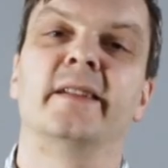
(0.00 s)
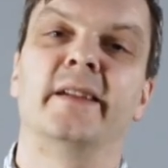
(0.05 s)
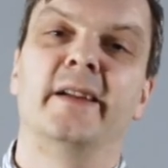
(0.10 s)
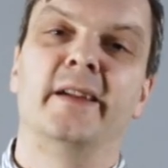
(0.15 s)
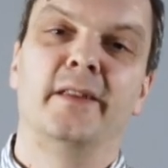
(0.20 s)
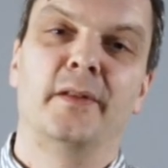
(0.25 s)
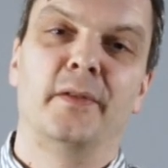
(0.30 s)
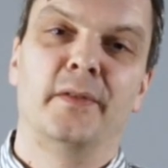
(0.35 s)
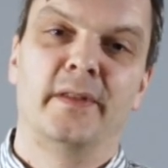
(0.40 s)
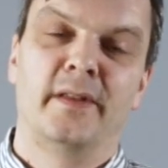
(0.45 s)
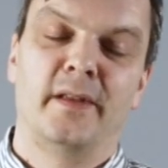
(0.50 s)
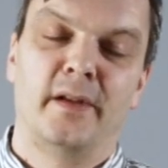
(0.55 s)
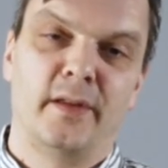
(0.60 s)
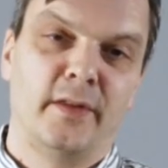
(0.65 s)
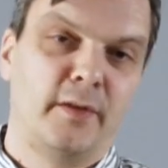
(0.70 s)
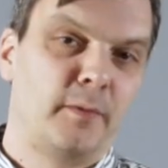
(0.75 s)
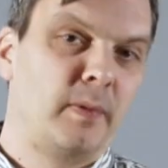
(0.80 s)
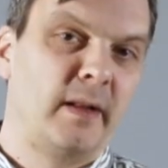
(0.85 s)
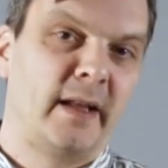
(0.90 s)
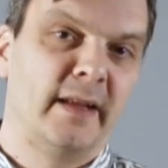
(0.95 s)
and on
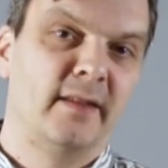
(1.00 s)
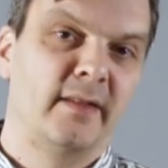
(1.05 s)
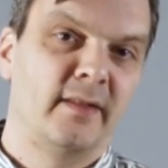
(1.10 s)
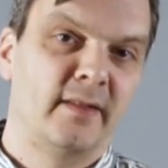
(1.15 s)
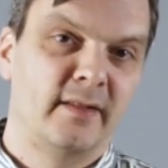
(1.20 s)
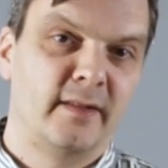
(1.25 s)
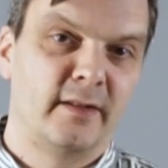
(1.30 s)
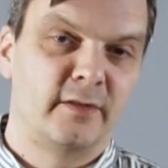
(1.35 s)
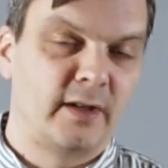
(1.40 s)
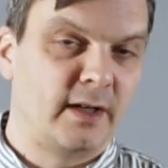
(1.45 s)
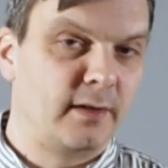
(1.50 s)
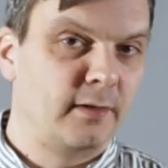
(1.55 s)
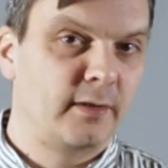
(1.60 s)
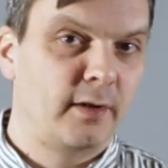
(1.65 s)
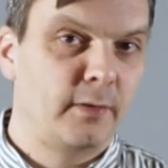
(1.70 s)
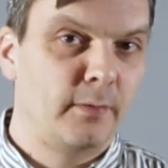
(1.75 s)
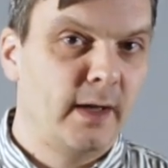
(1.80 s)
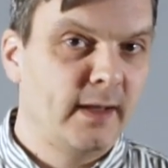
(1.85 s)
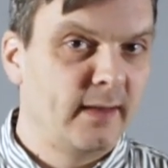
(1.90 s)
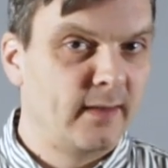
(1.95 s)
other plants the cherries
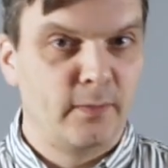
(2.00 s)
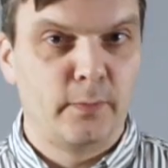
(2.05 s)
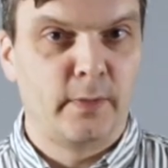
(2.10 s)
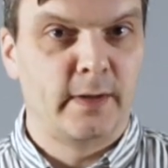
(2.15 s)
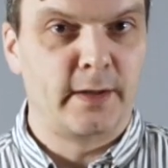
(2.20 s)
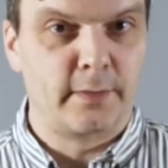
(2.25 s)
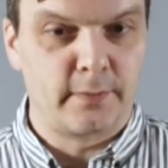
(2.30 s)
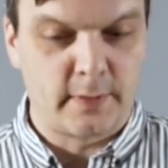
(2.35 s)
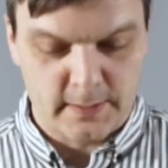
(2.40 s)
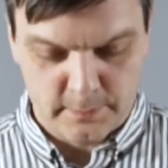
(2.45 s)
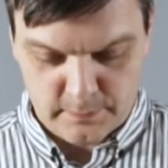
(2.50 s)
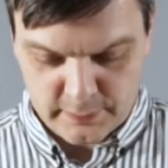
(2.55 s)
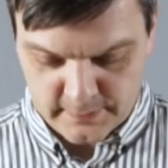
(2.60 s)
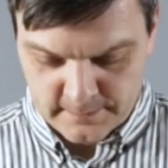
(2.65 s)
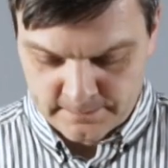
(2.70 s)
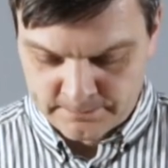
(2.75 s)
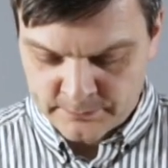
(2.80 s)
are red when they're ripe.